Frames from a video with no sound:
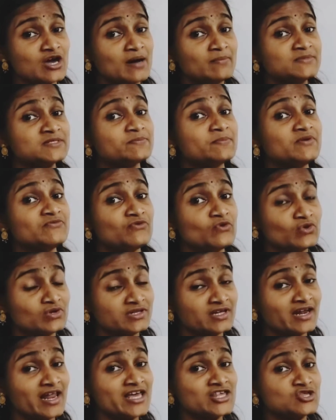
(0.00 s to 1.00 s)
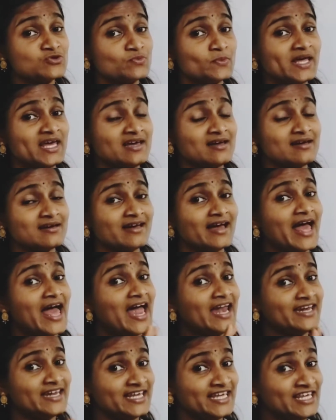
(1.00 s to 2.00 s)
comes before the lunch break
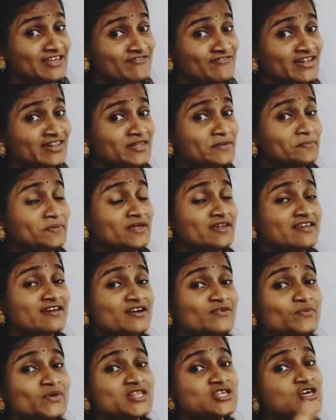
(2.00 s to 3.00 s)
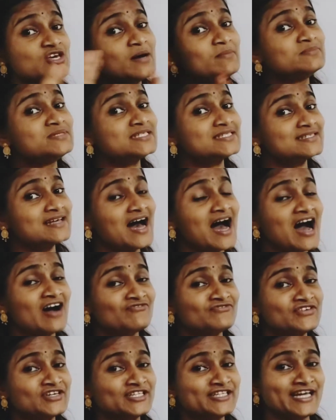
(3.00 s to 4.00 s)
and even the period which comes
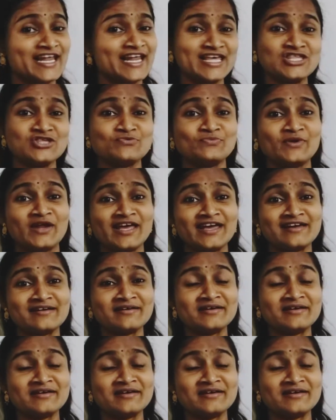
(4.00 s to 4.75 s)
after the lunch break,